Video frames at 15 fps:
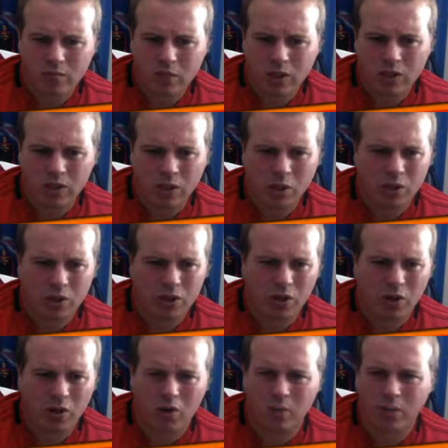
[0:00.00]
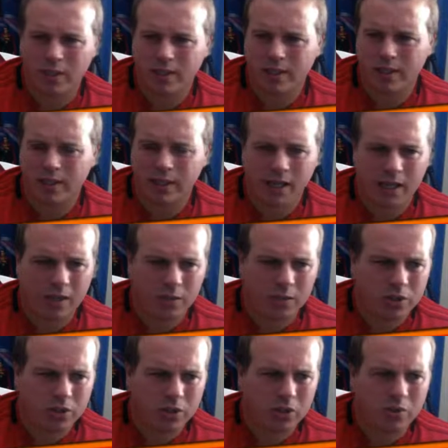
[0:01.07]
So it was just horrible to see that. It
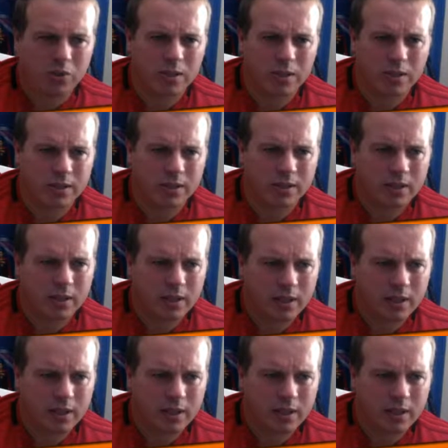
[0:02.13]
was useless.